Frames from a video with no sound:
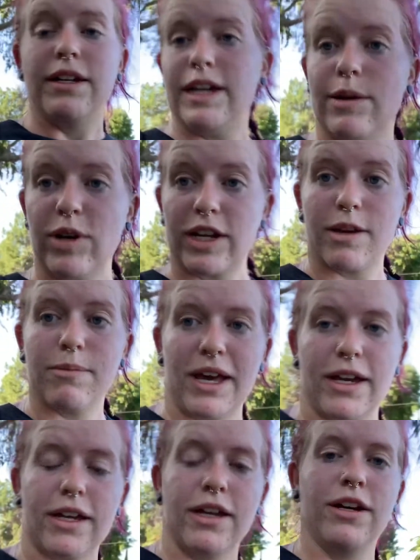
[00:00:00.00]
Now I'm walking
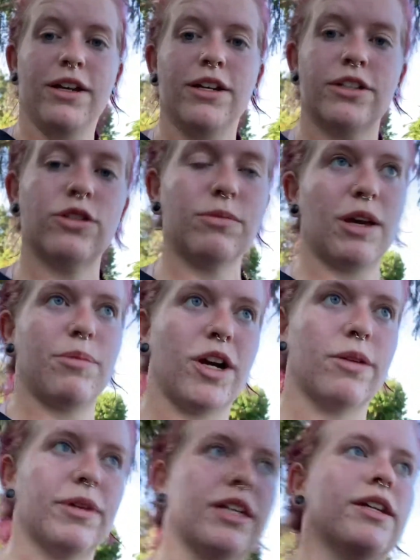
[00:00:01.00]
back to my
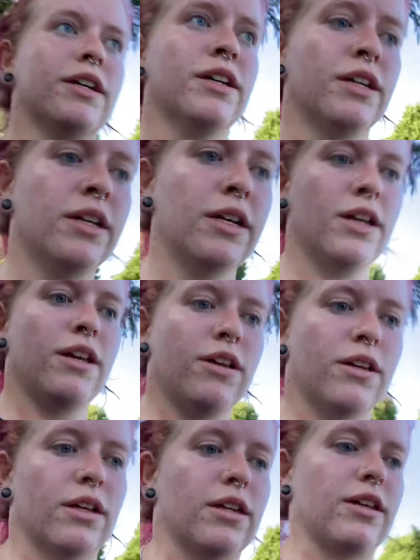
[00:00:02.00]
apartment,
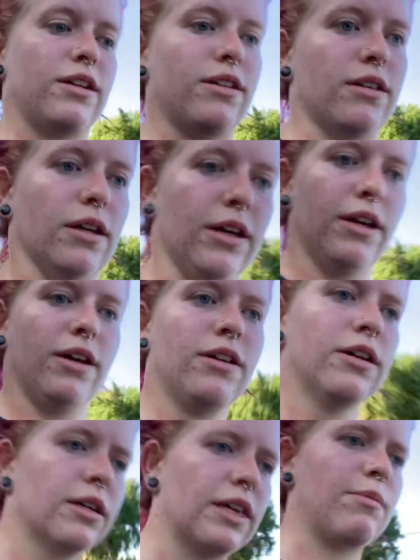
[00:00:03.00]
gonna
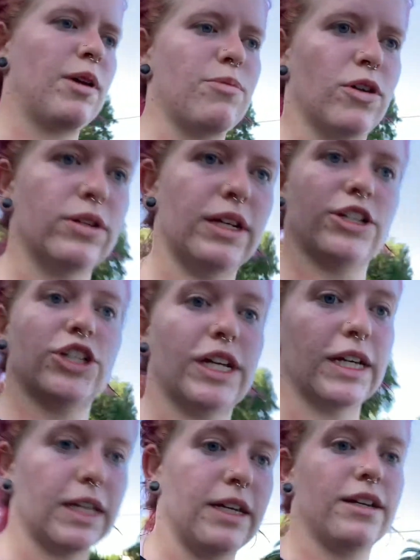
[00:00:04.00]
get my protein shake
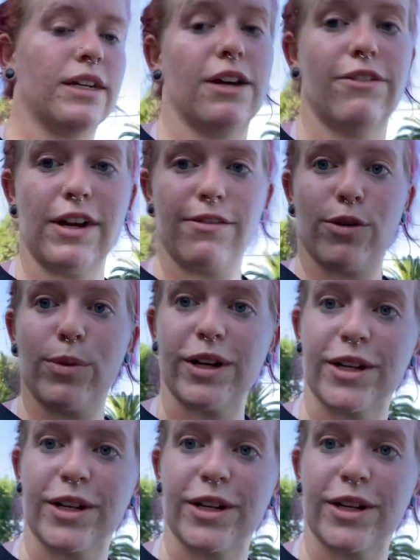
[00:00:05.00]
and get ready for work.